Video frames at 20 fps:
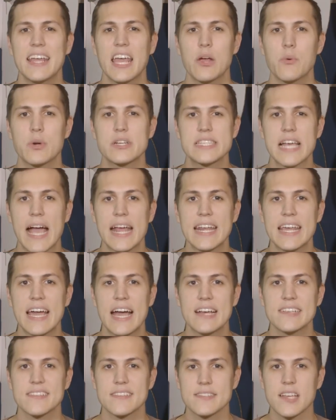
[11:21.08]
get where Tiny
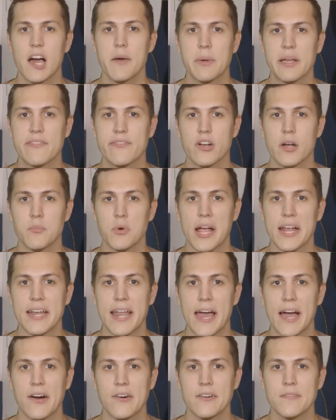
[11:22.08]
Eyes is coming from right
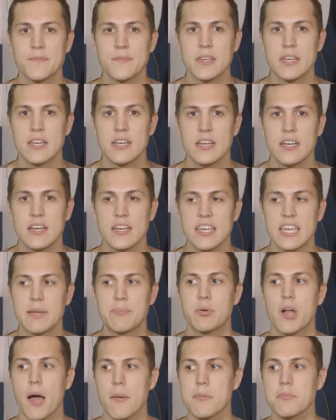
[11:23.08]
now. He
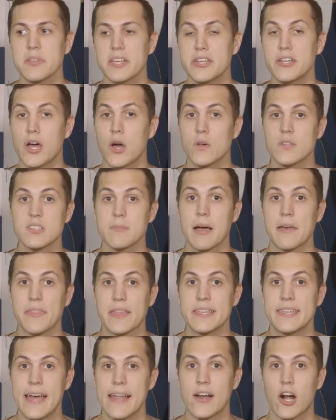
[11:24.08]
probably knows about
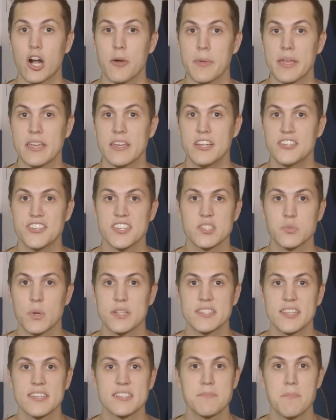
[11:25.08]
the dead army and just
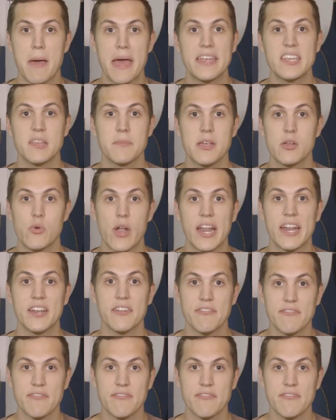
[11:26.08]
wants his men to be ready to